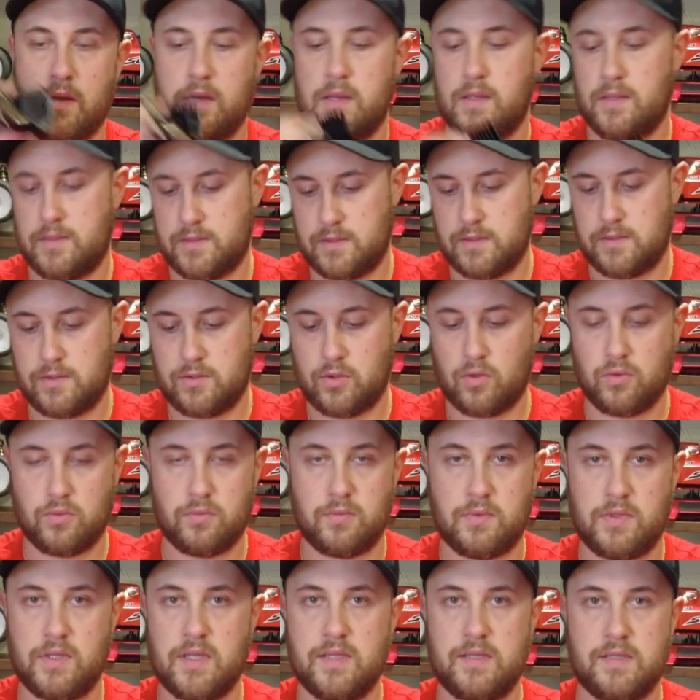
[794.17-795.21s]
So
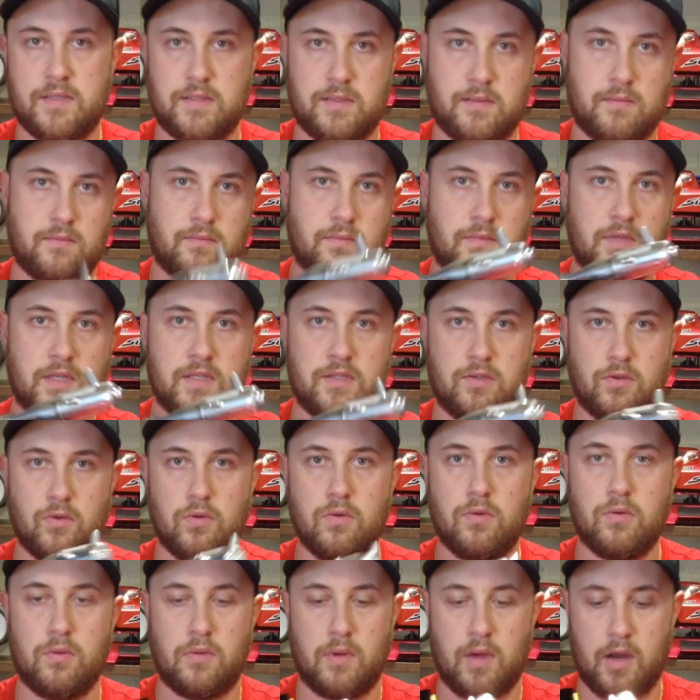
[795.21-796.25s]
these
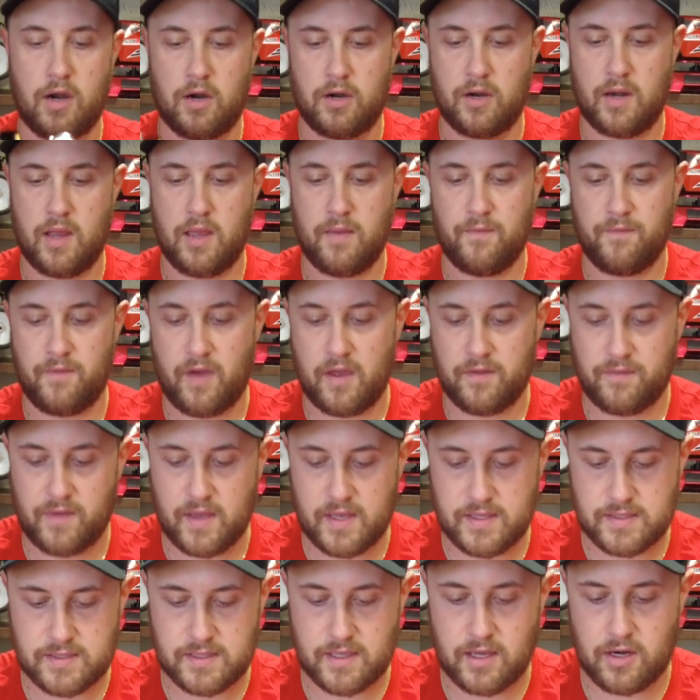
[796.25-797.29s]
two are
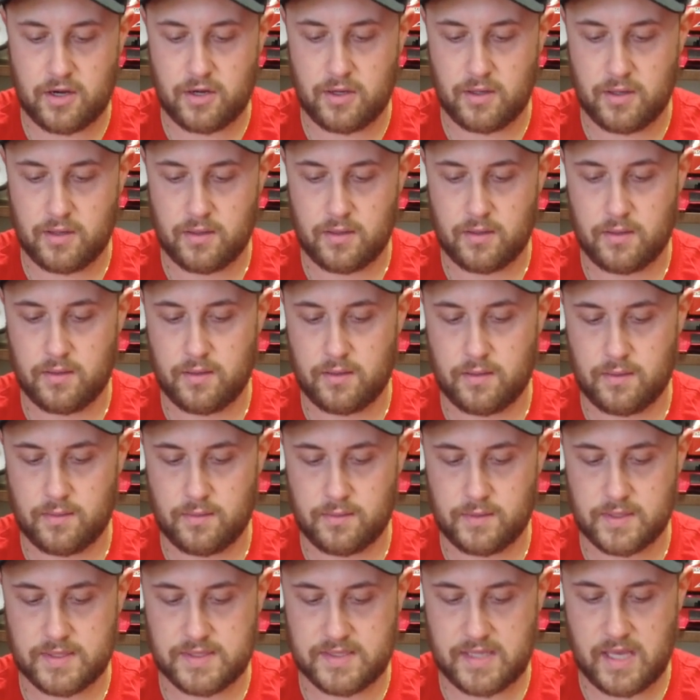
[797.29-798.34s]
M5S. They're
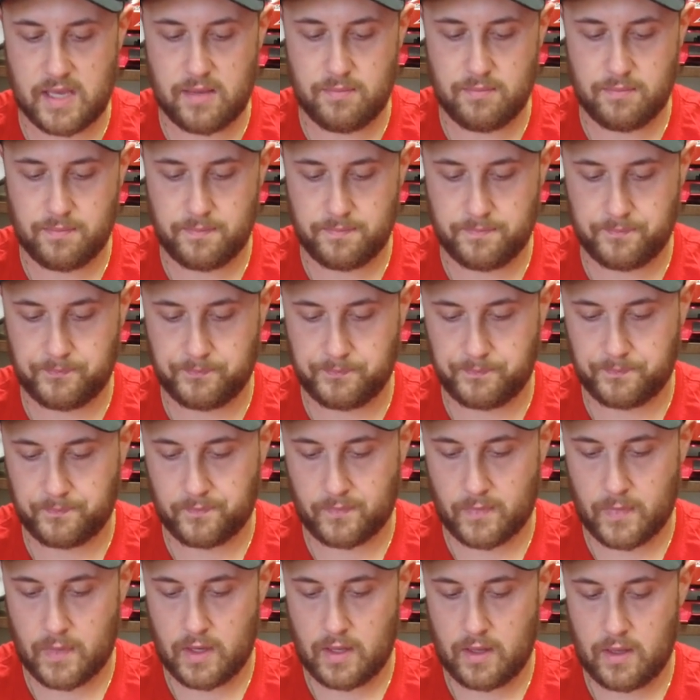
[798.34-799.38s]
the same.
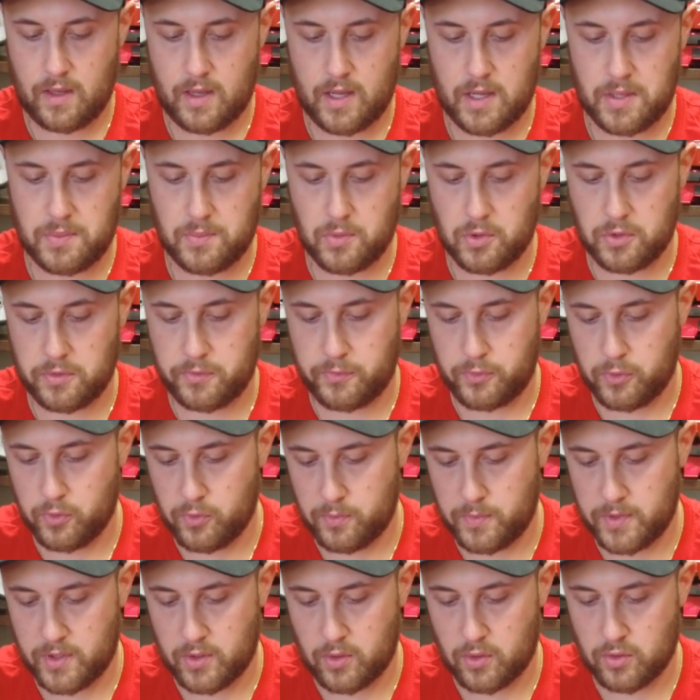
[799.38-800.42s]
I bought two
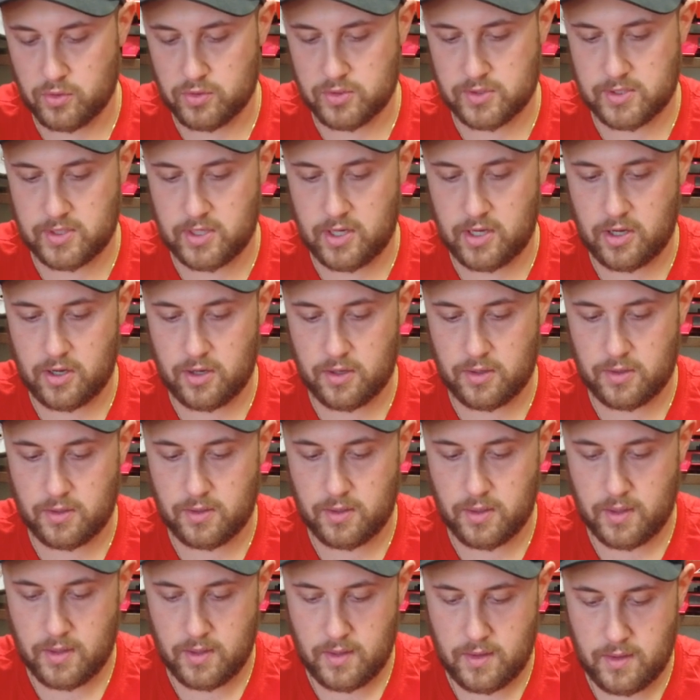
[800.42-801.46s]
because they're
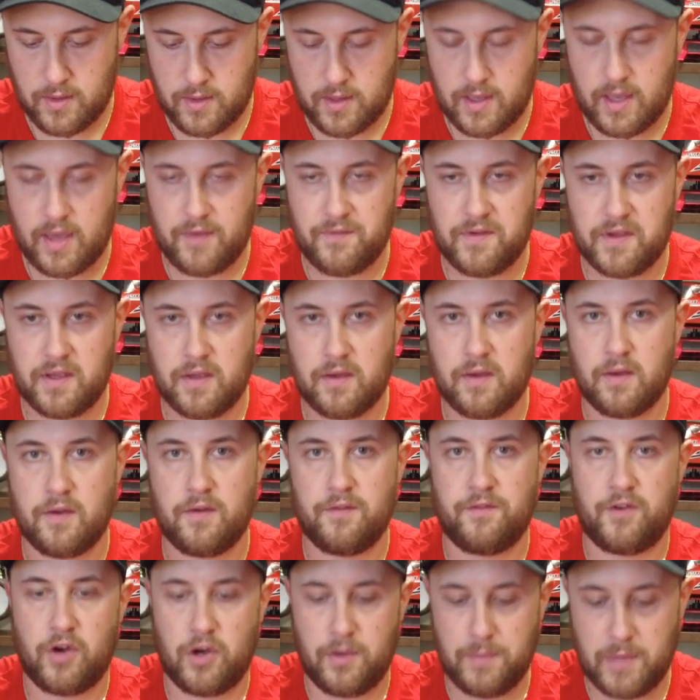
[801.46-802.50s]
having a
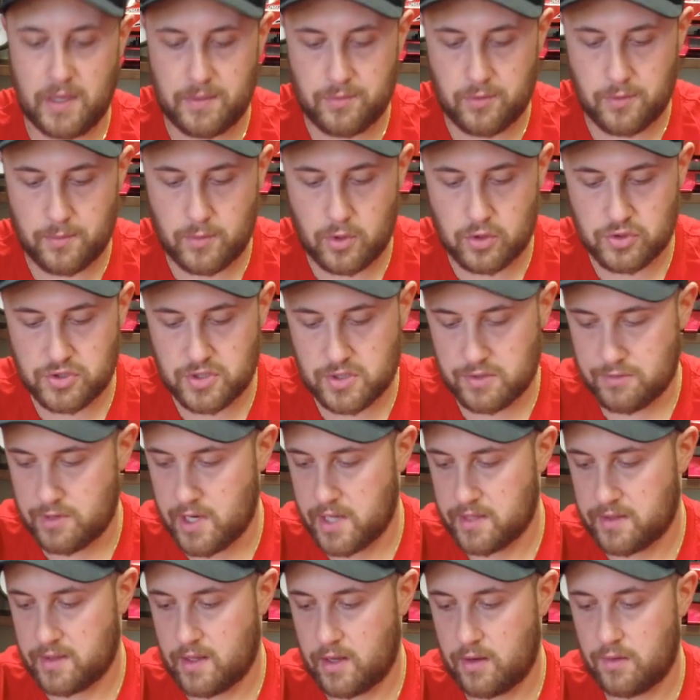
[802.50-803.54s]
very big promotion
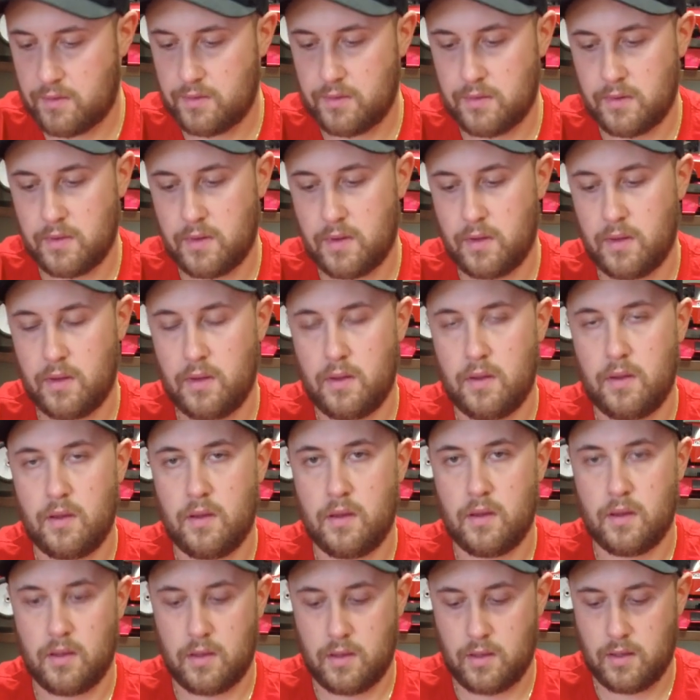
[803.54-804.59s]
right now,
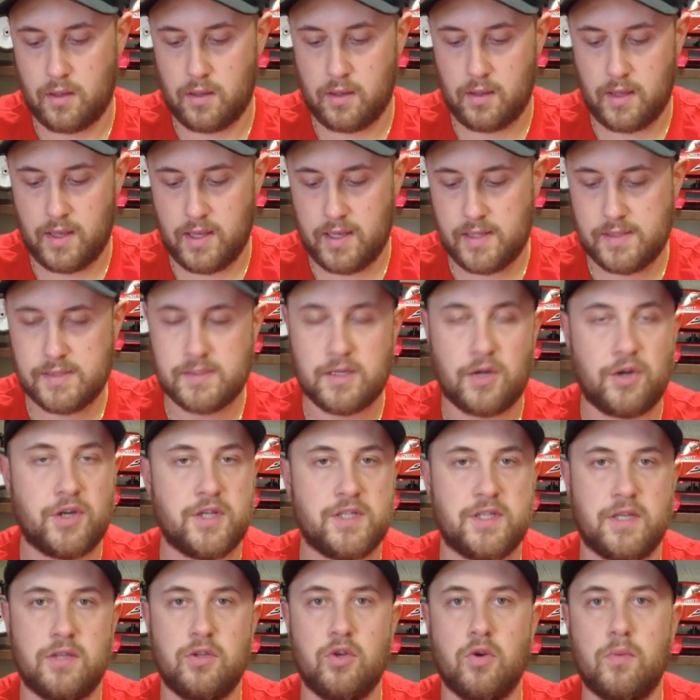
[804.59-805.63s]
as there
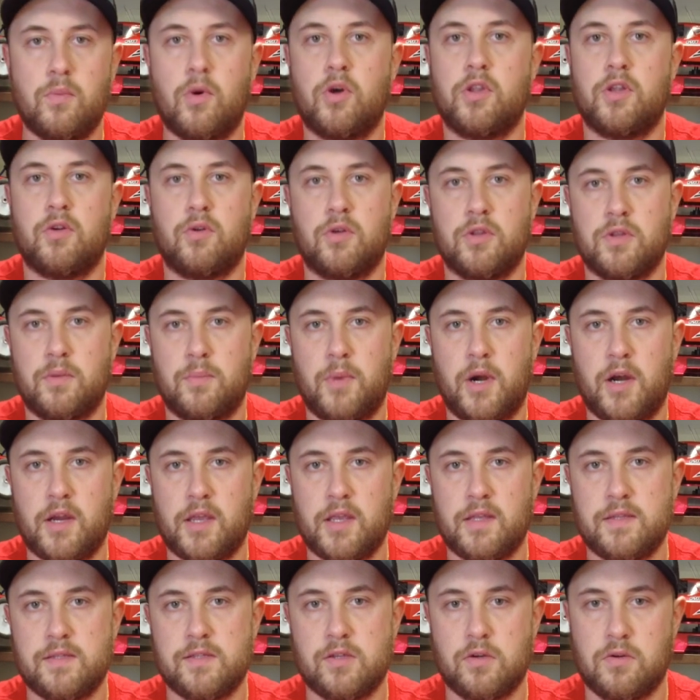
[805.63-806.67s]
is a new model on the
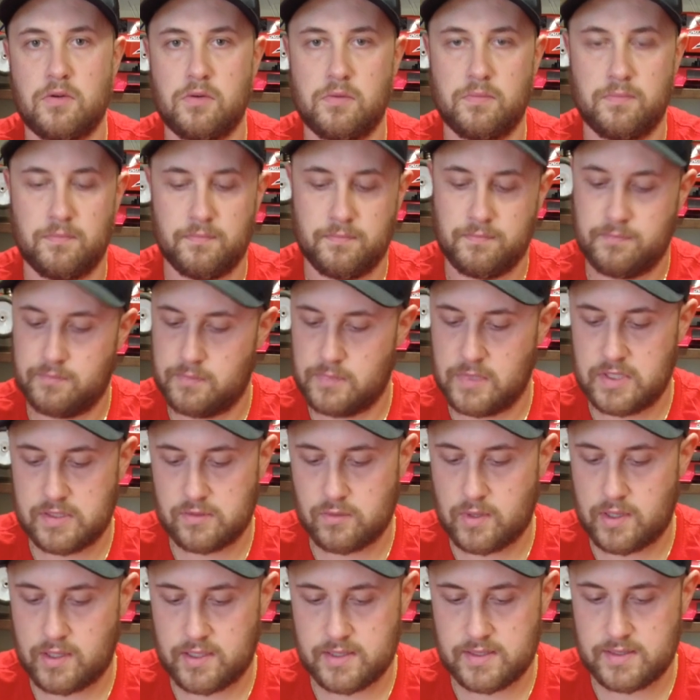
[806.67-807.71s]
market. So this
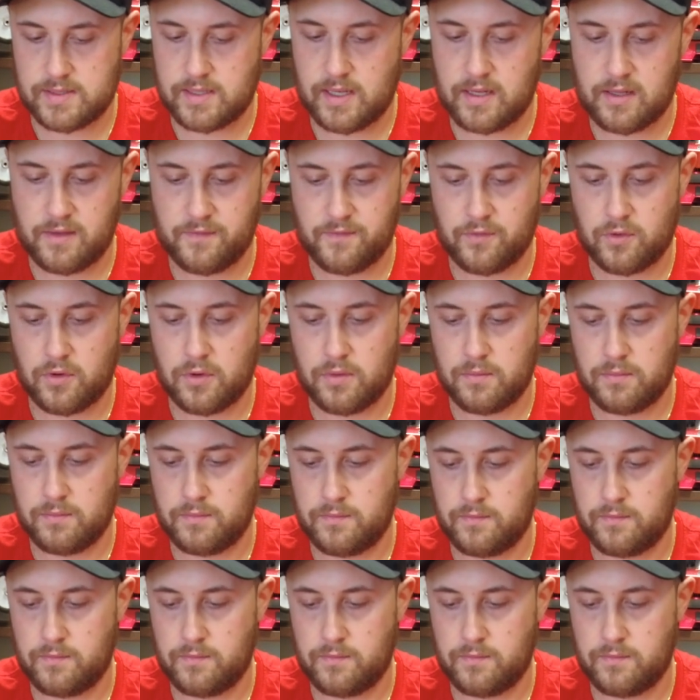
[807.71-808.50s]
one is selling for